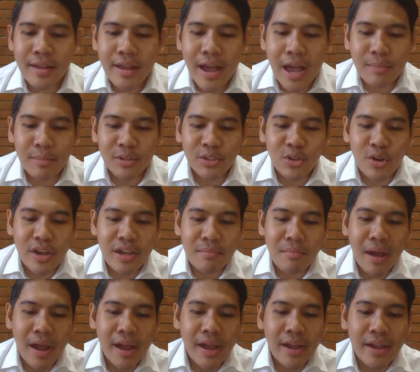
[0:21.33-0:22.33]
I'm enjoying
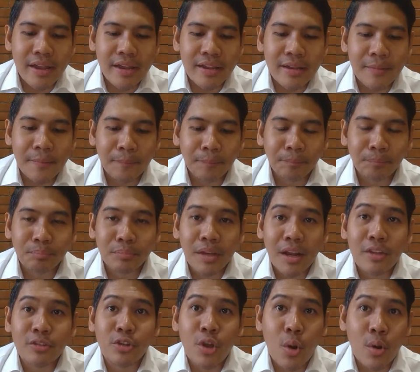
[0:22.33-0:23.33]
my
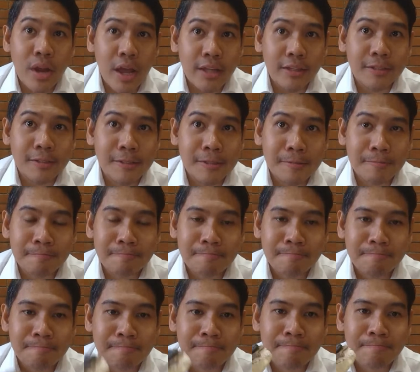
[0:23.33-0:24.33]
donut,
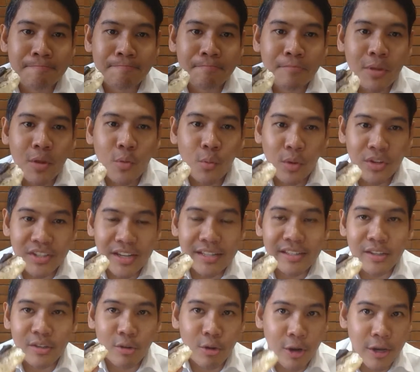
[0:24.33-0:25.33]
which
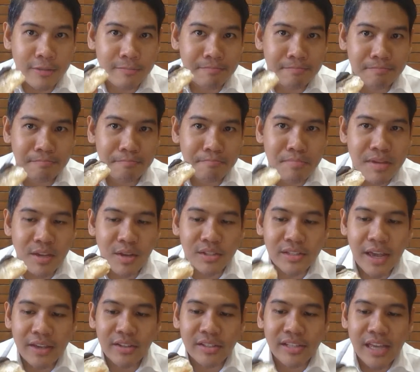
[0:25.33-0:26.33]
isn't good because
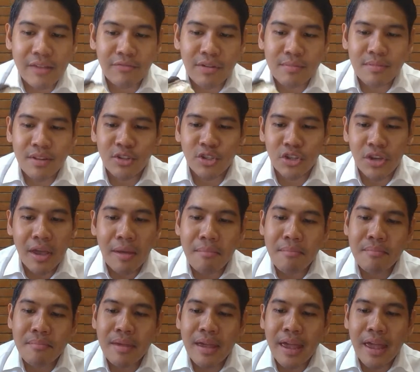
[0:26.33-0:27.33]
I just came from the
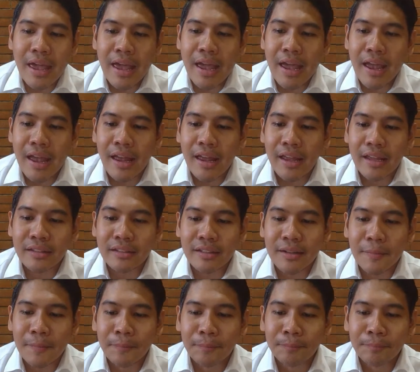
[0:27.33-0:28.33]
gym and
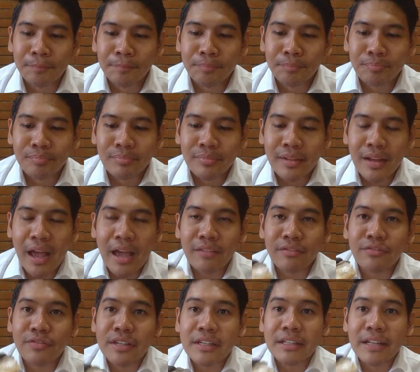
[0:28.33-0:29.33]
I
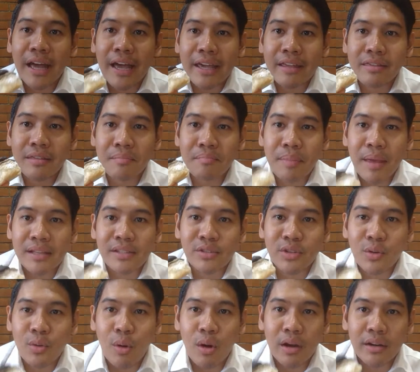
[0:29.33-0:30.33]
feel like the best
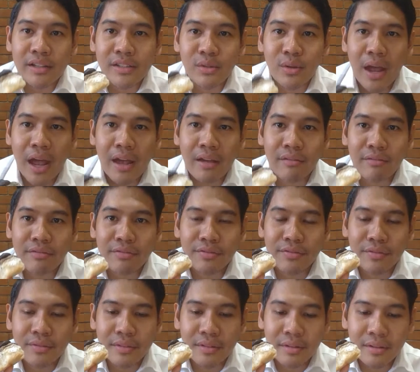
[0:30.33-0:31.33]
reward is to have
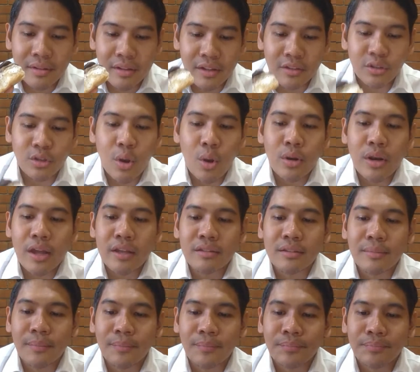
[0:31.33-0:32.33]
a donut
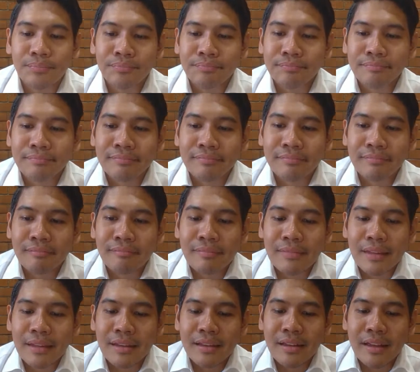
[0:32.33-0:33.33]

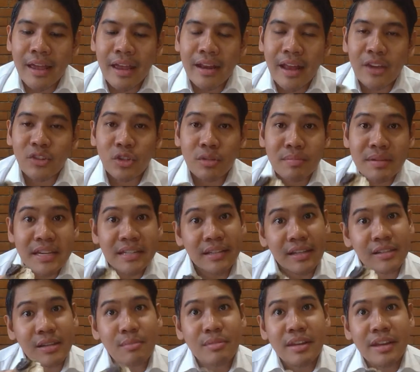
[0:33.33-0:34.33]
and I should be eating
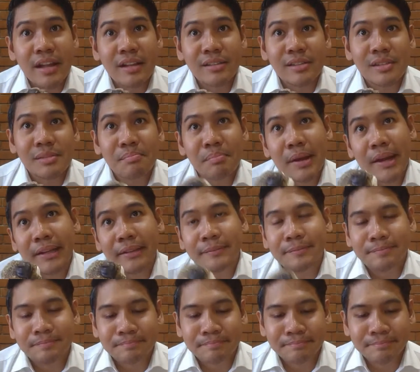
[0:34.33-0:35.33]
something else. But,
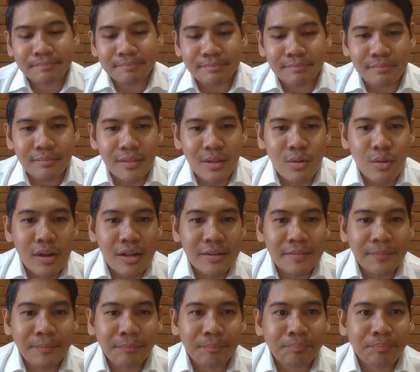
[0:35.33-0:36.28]
well.